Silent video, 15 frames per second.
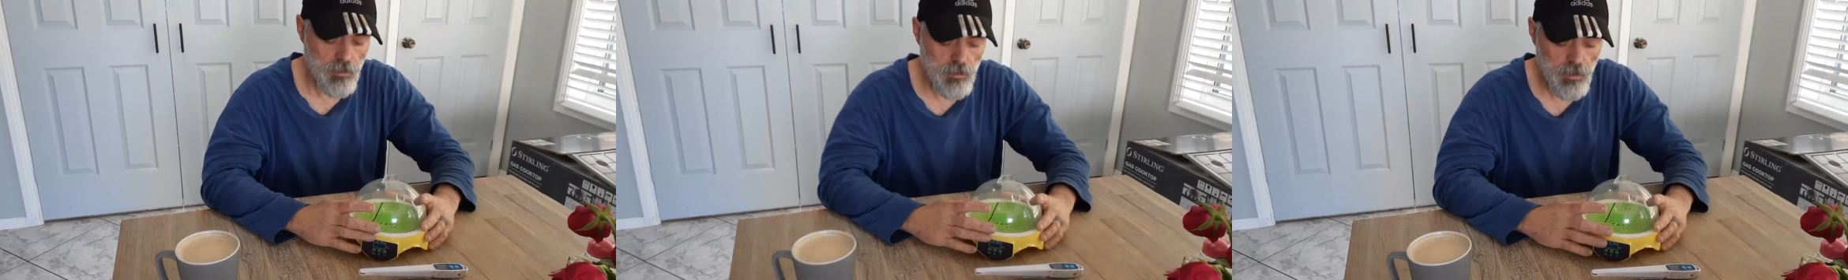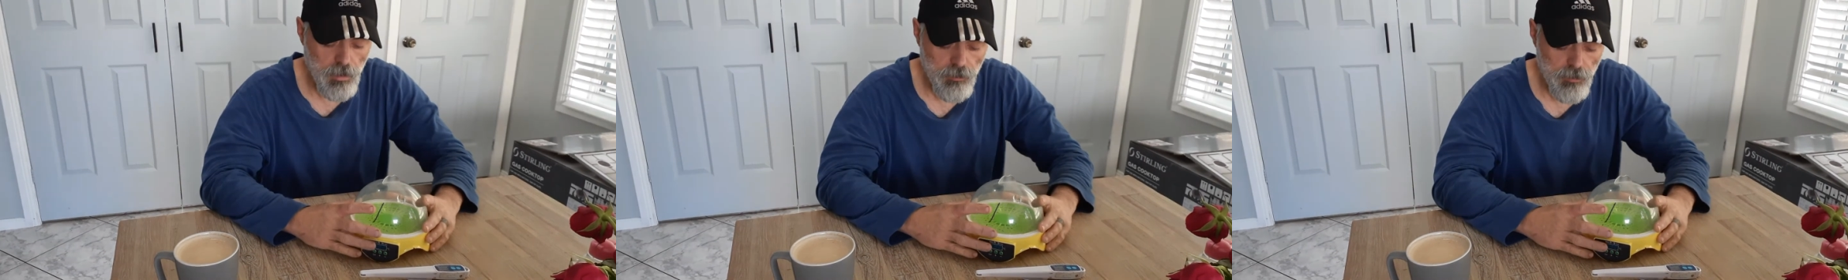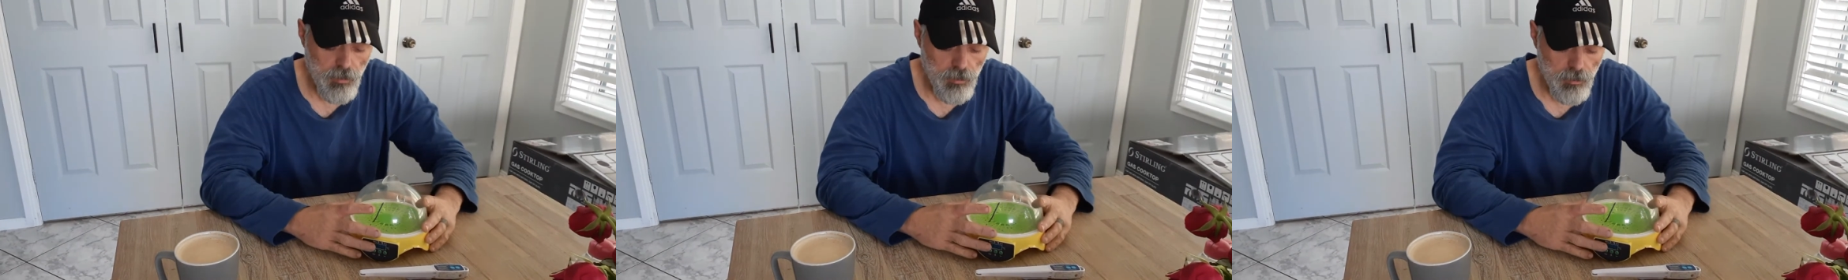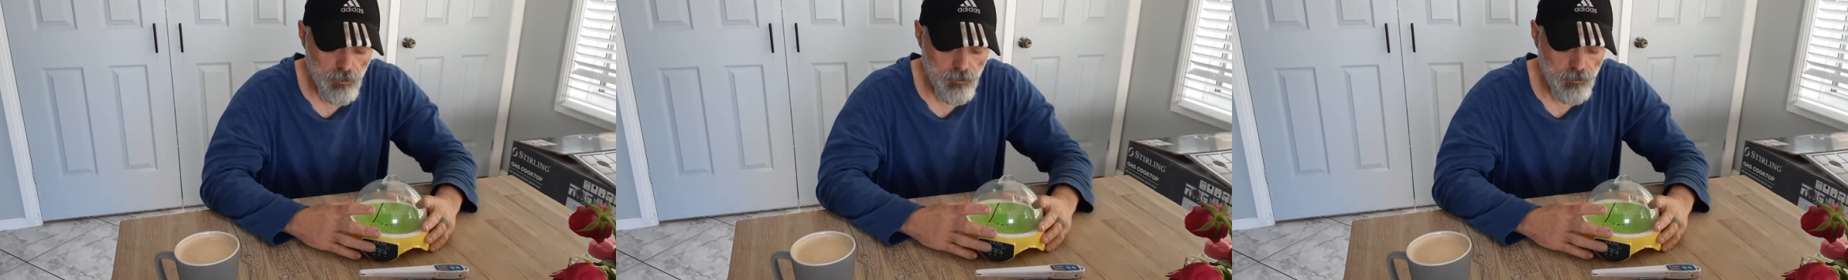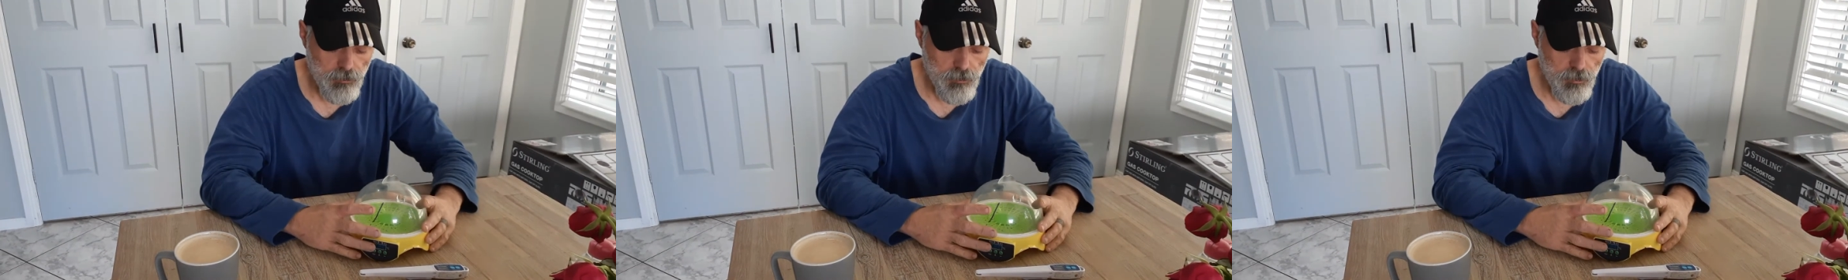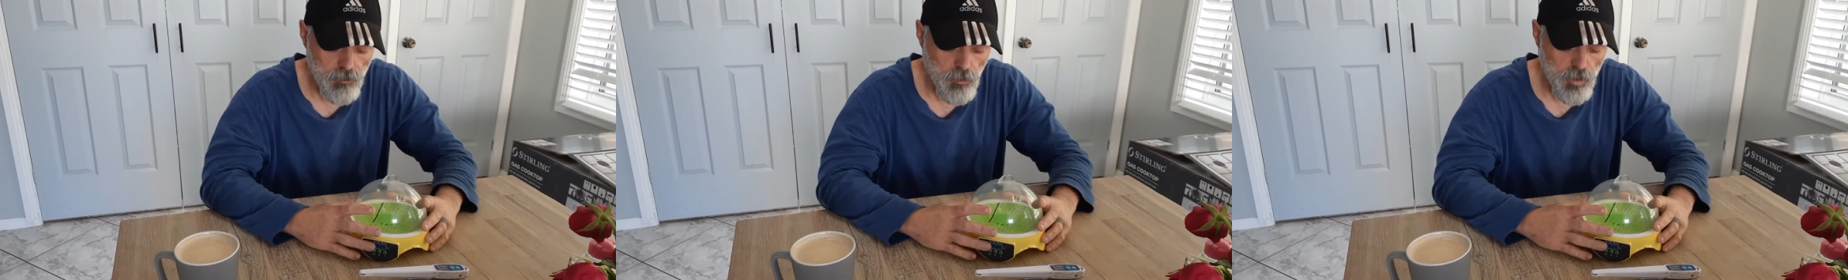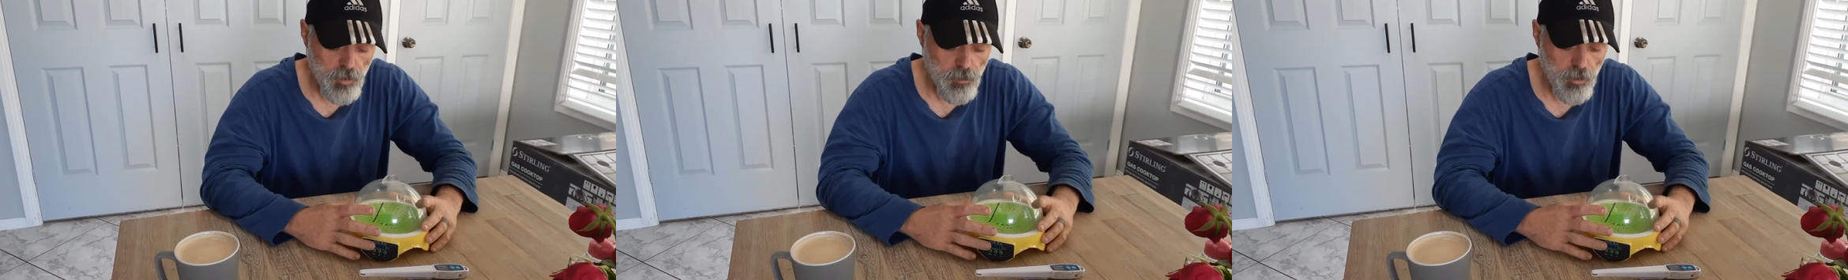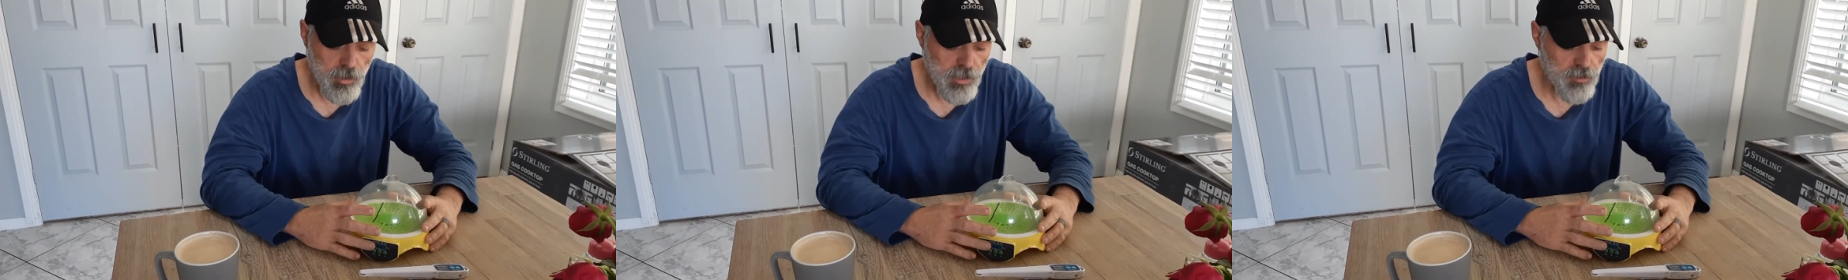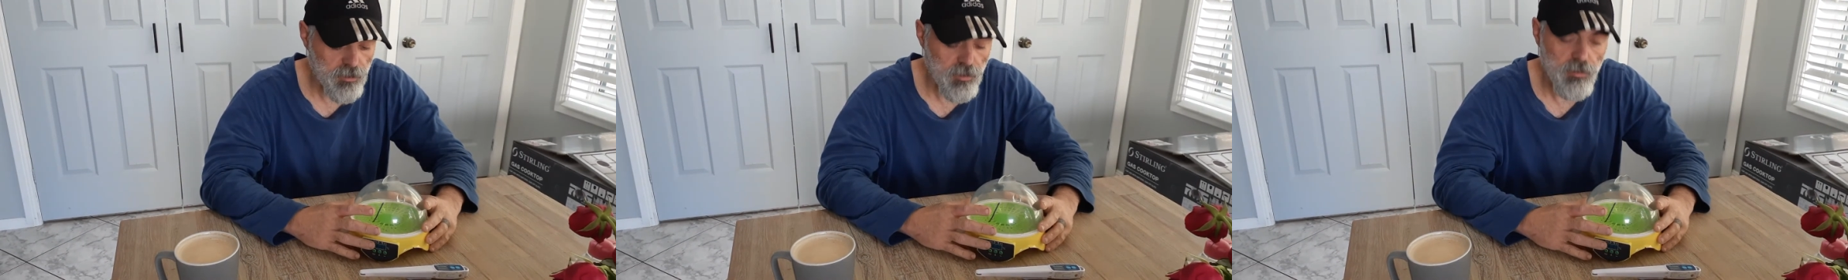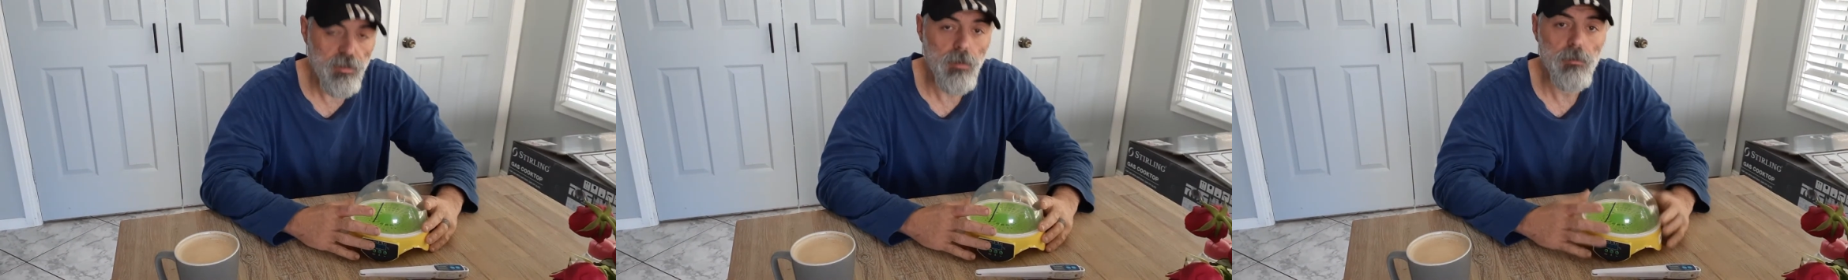if you watch my next
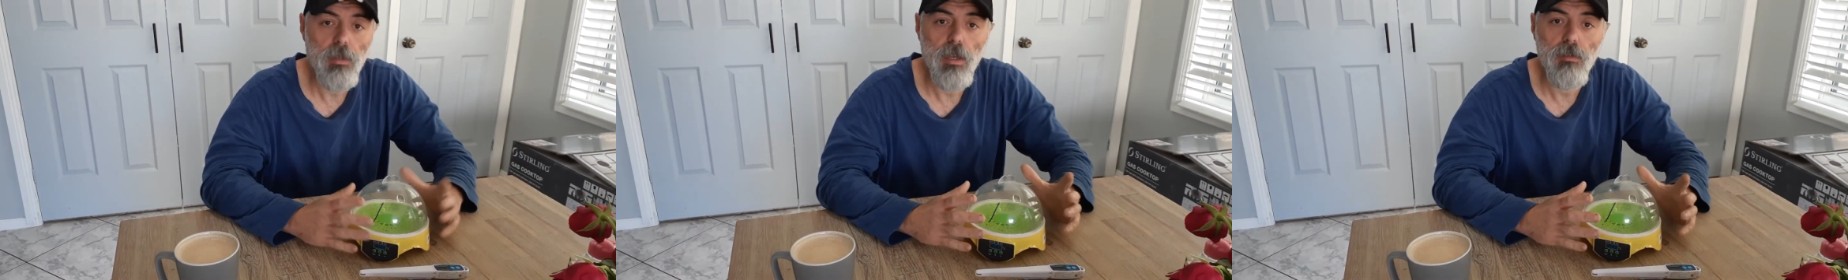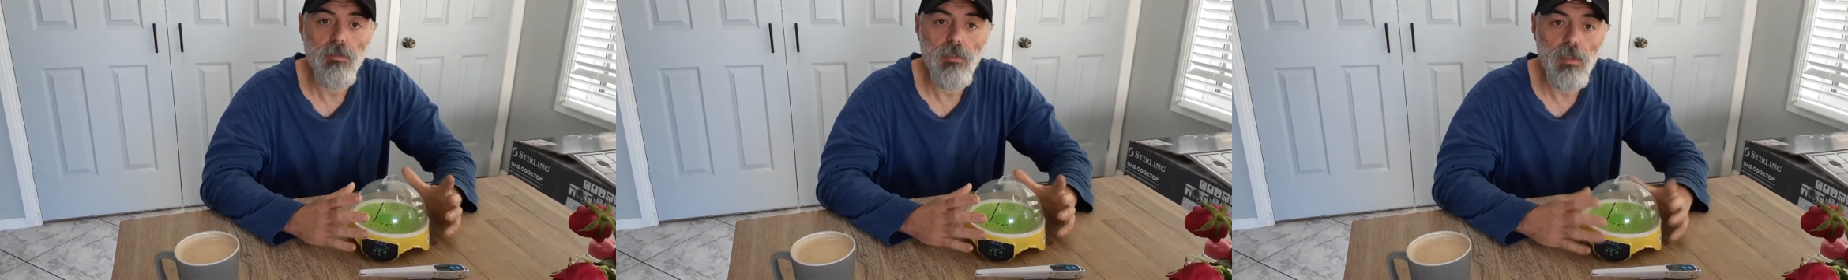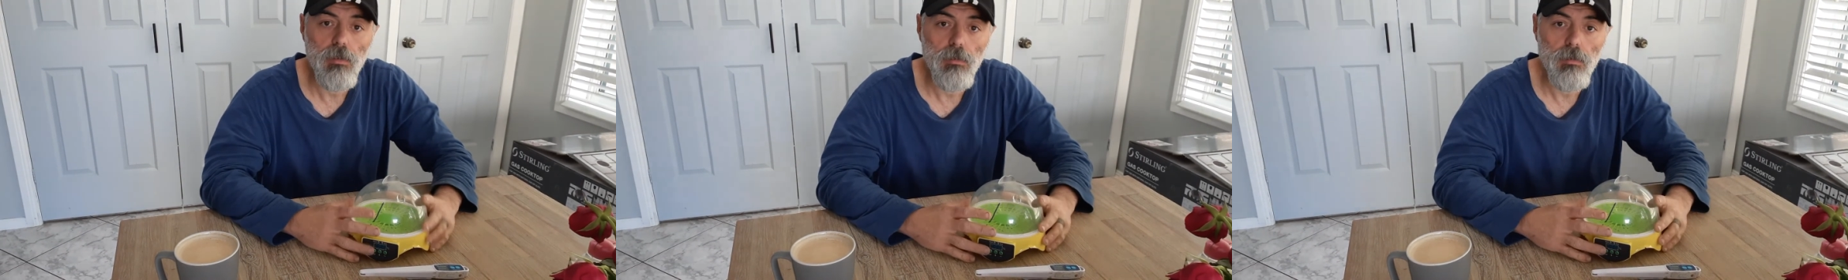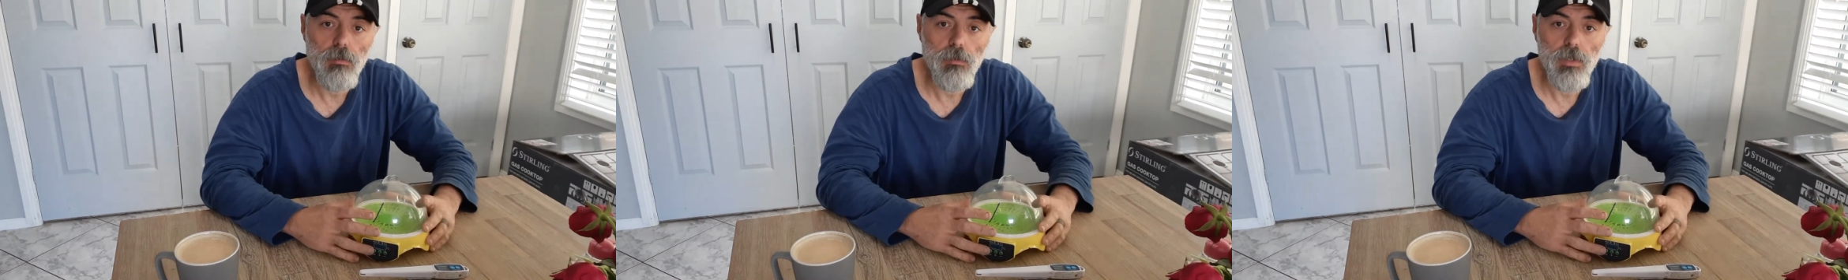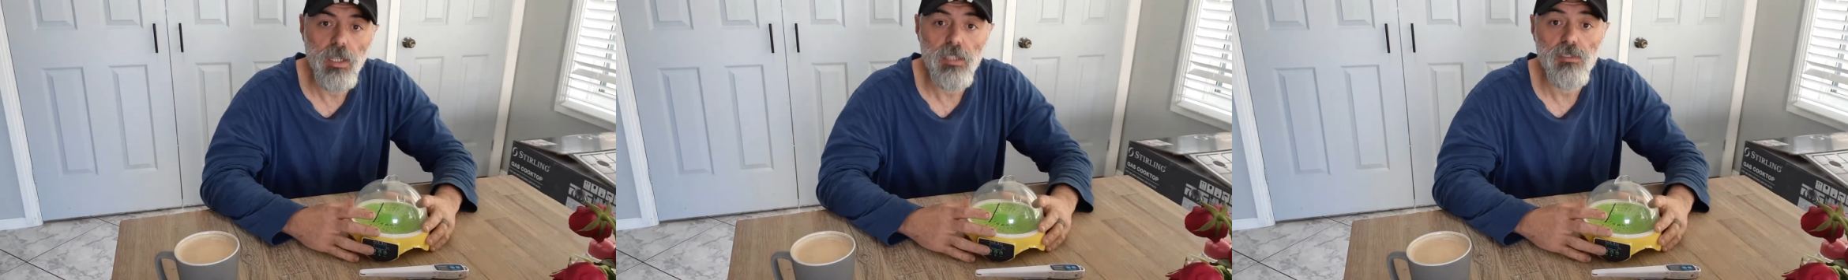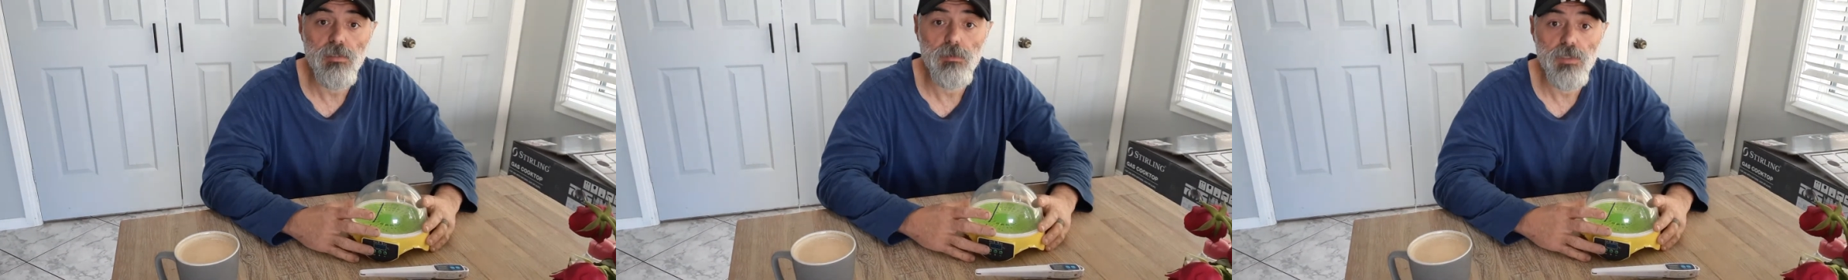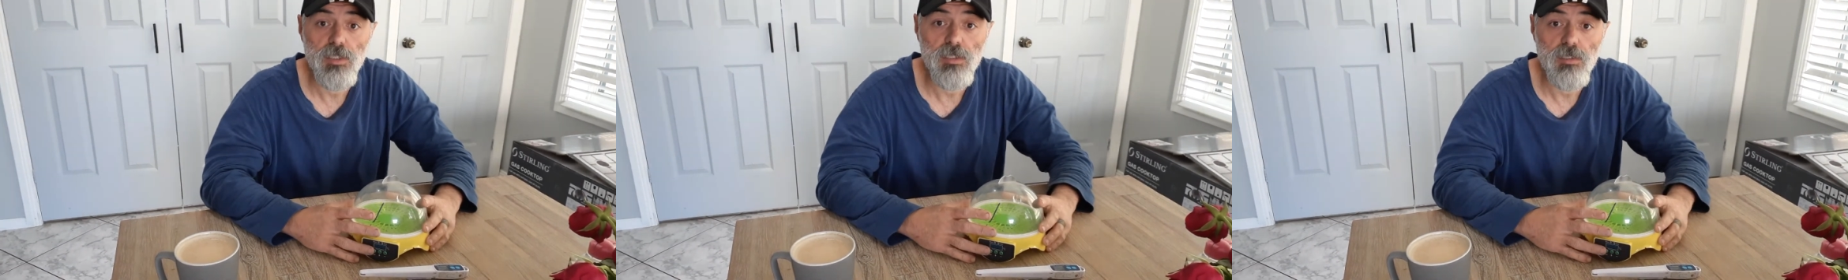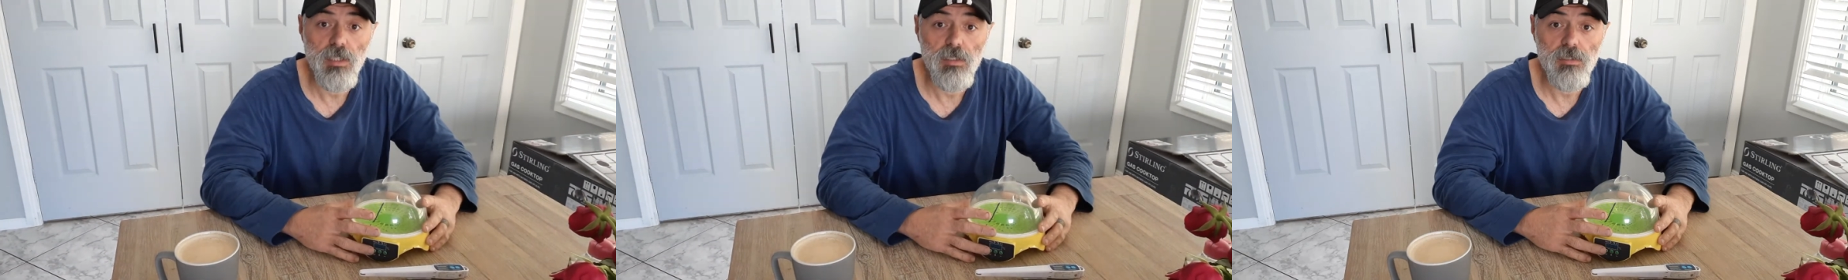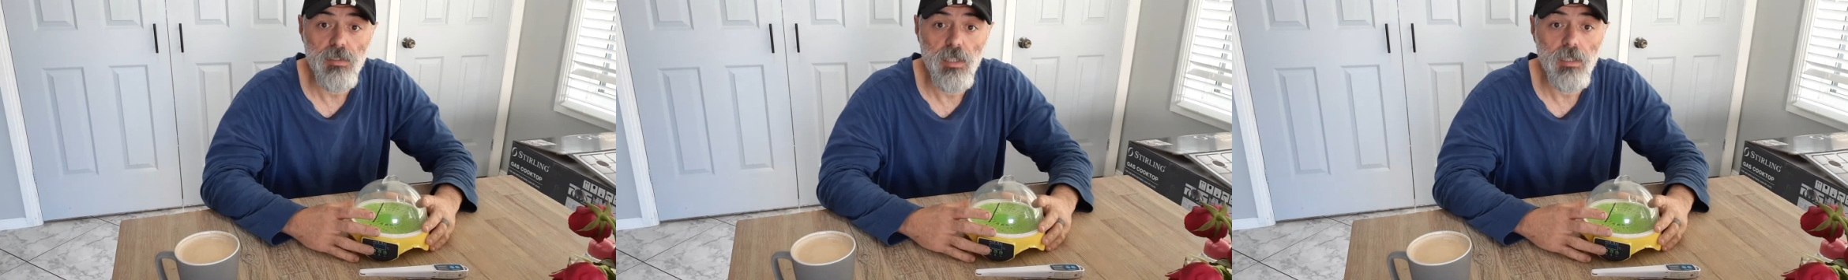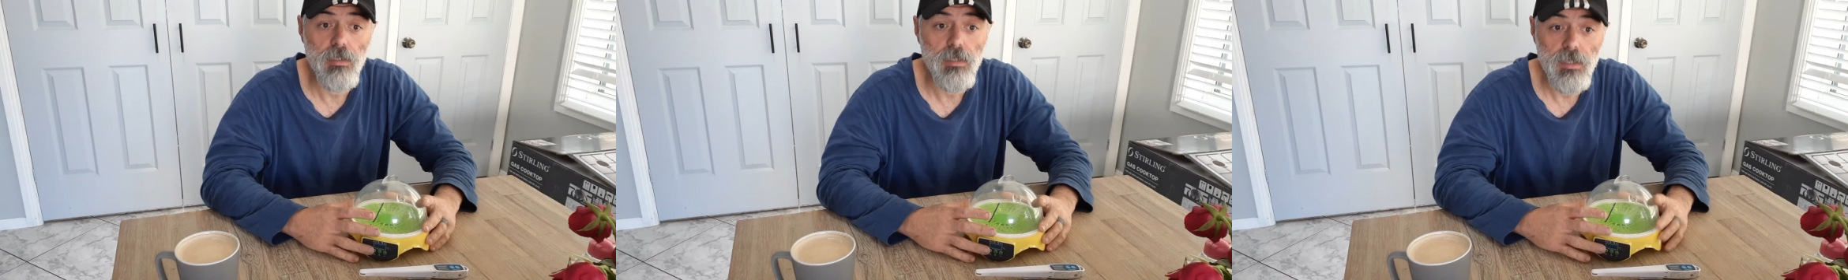attempt, hopefully we'll get some success
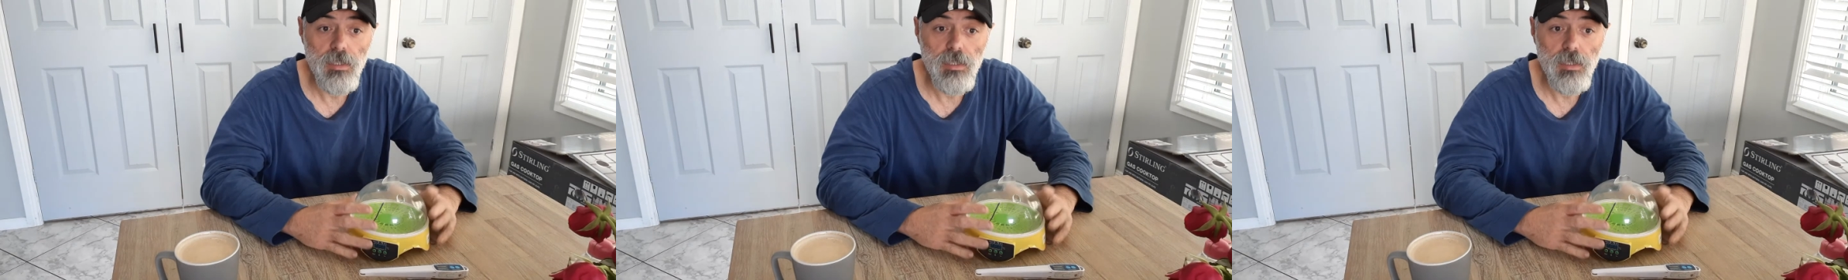then.